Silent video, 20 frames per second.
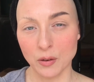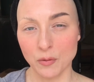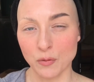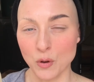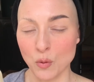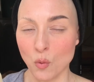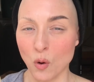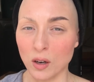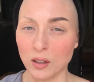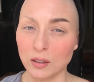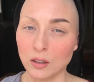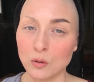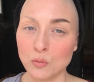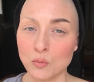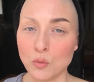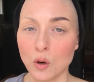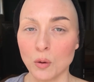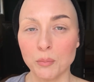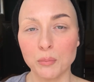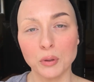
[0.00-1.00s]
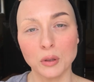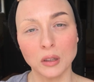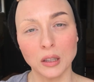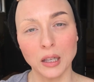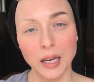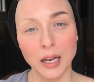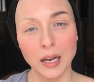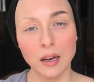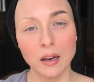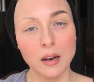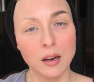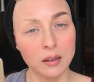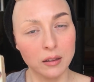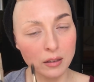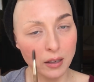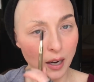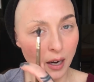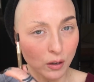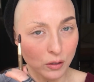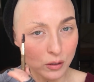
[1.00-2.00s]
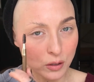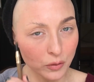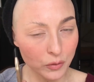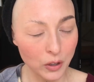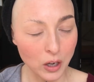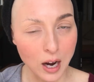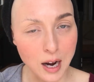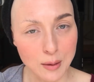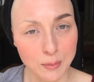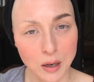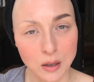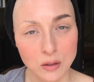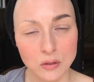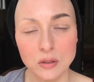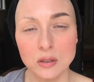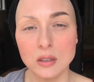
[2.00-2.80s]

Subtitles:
if you want a little more play in the hairs of your eyebrows,